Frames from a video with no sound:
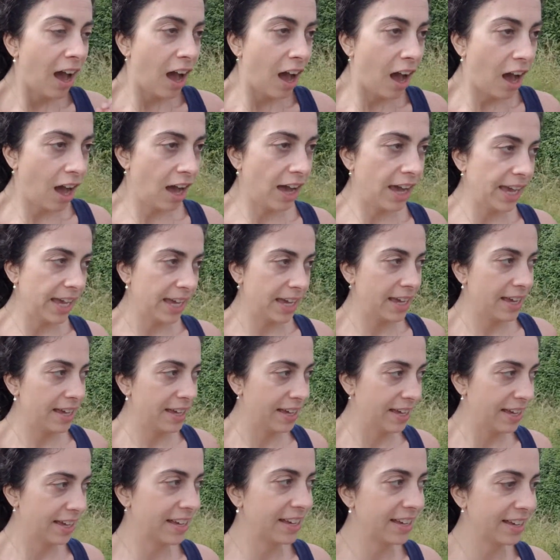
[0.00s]
I
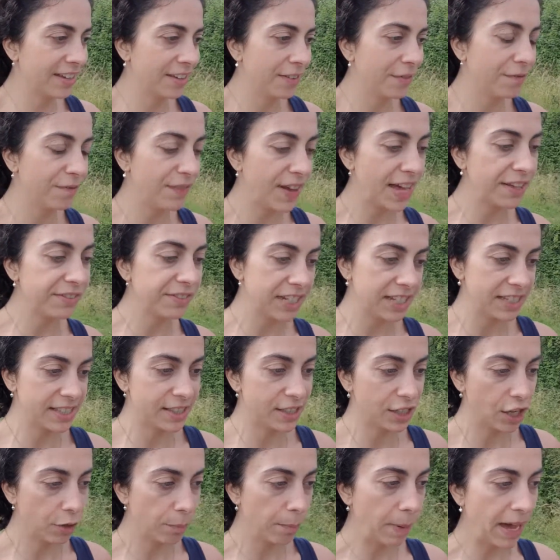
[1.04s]
found this
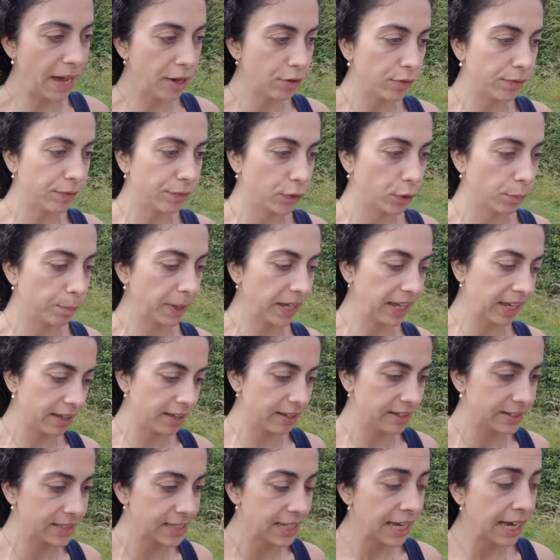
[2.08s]
so powerful
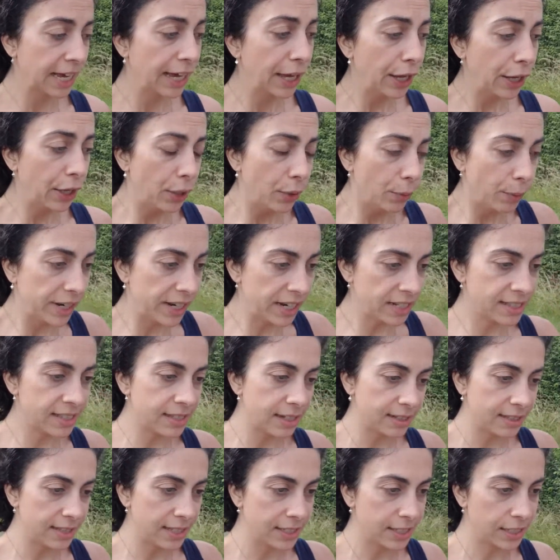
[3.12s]
because when I
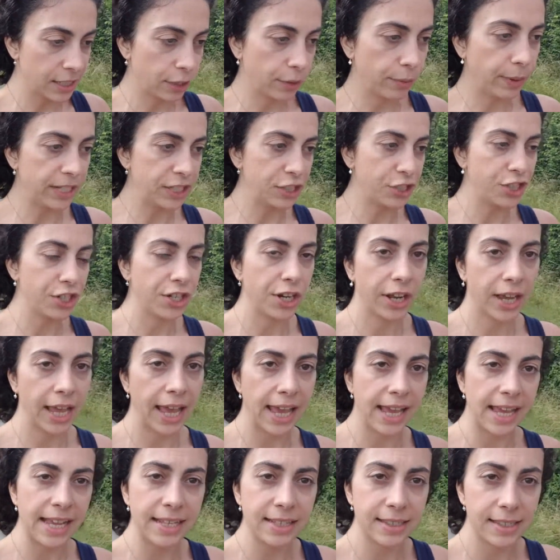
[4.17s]
started to question, okay,
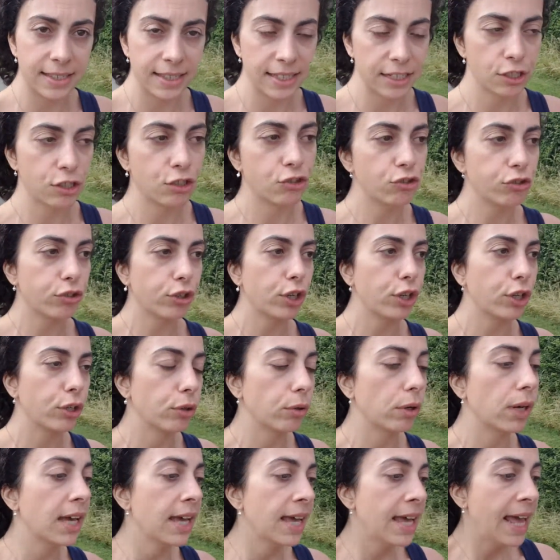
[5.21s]
is this true?
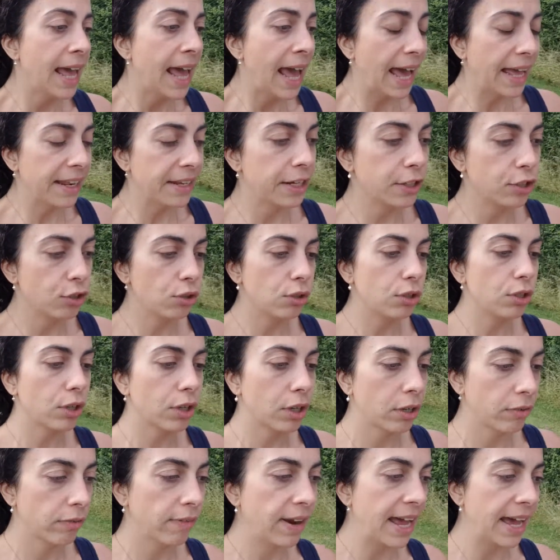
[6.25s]
And then you
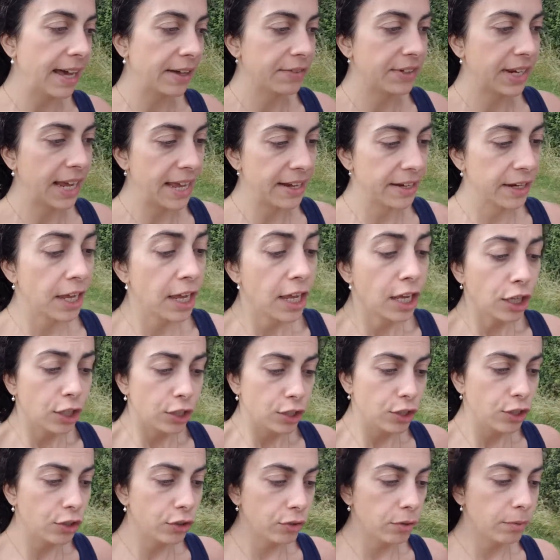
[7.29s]
look around and
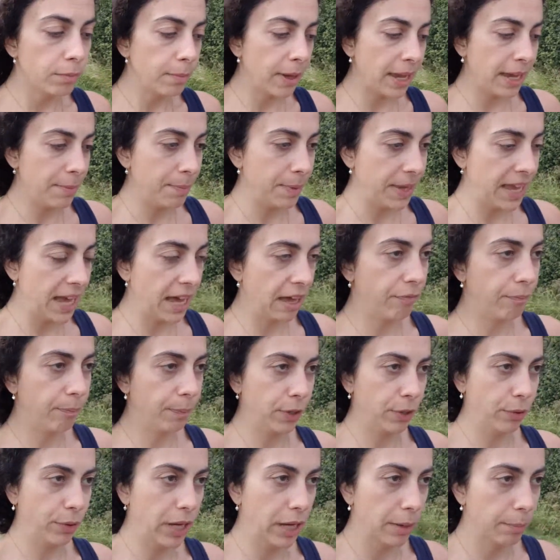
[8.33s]
you maybe have
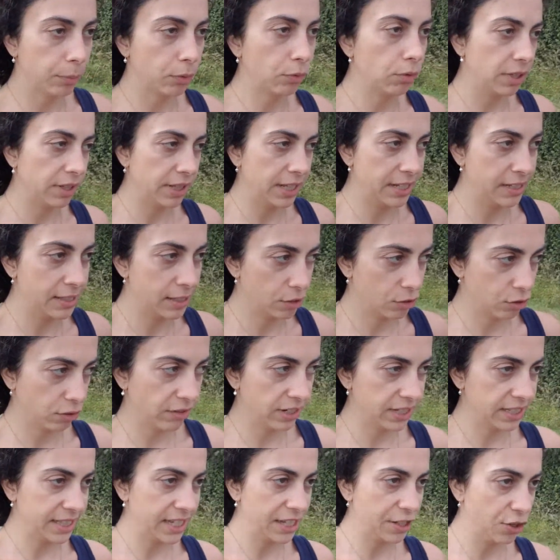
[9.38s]
built up all of these
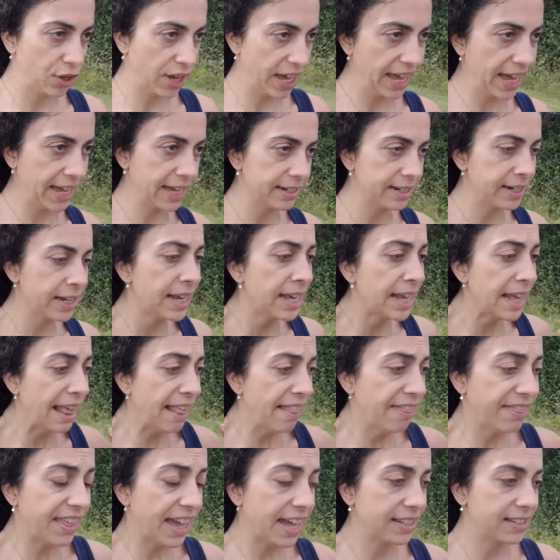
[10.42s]
stories in your head
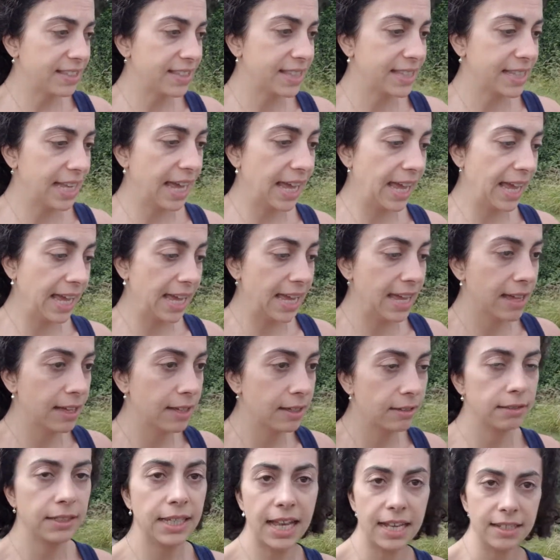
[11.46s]
that say,
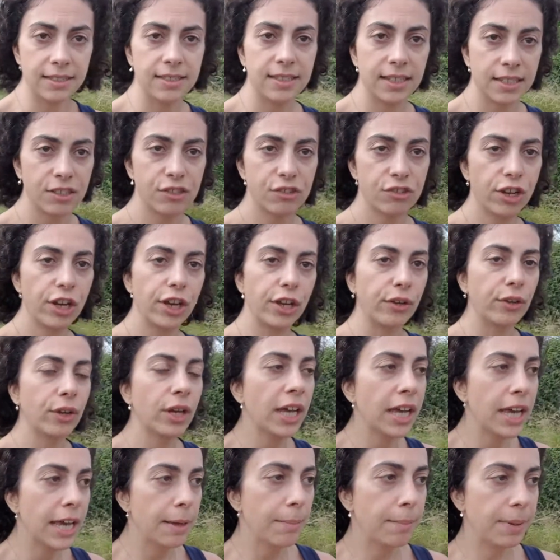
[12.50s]
yes, it's true,
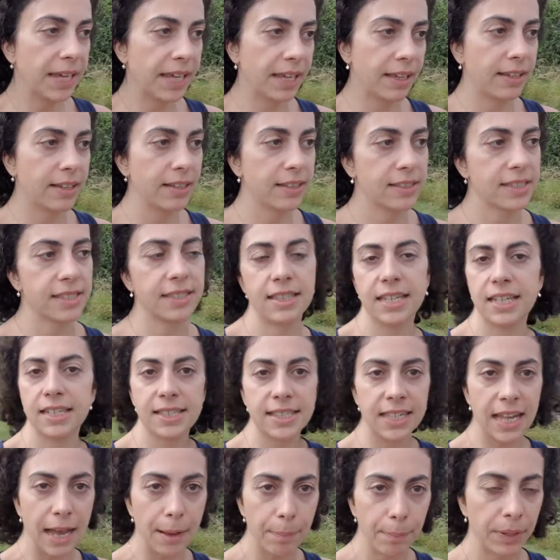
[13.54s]
because
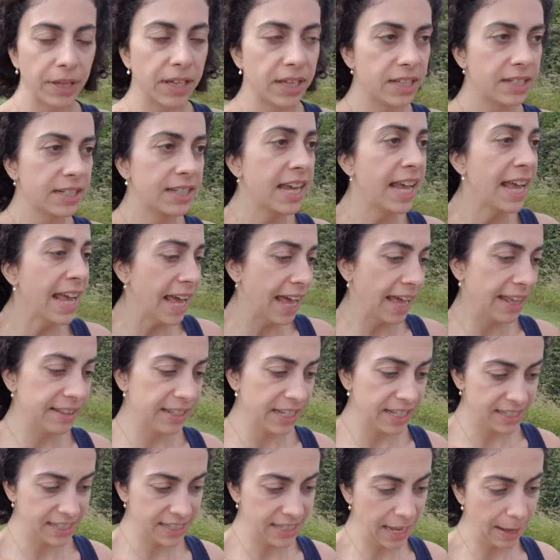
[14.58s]
this happened and
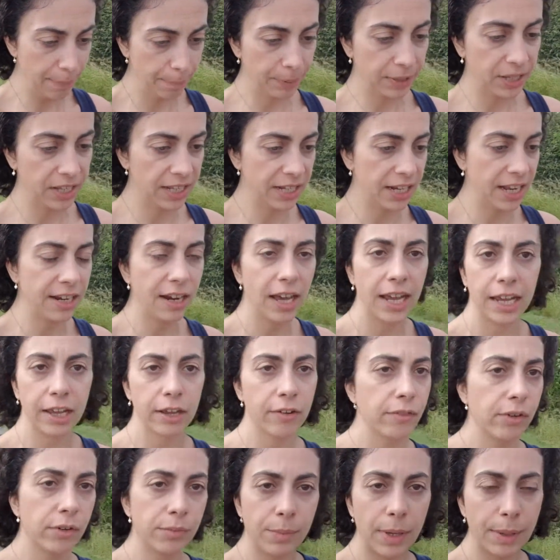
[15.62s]
this happened. And I
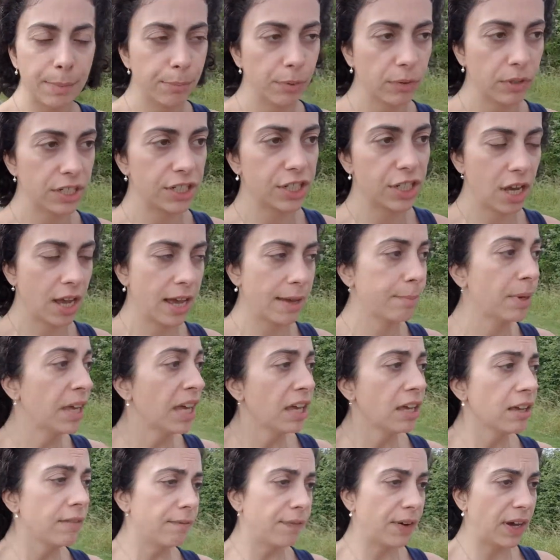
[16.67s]
can remember a time
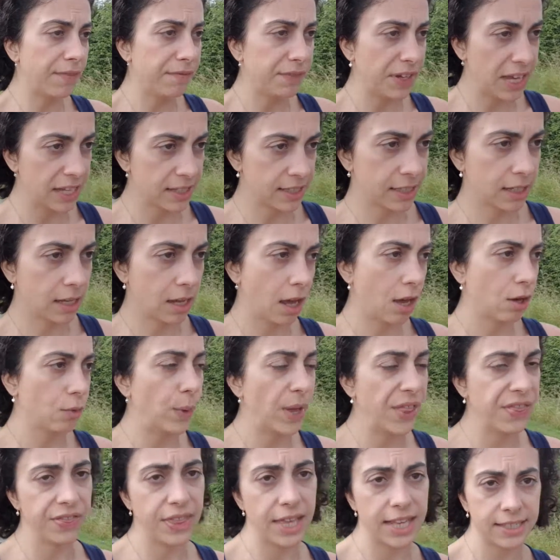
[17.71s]
5 years ago
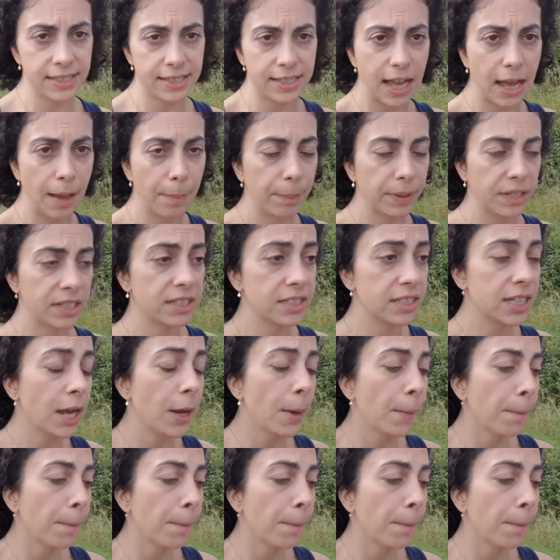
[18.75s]
when this happened.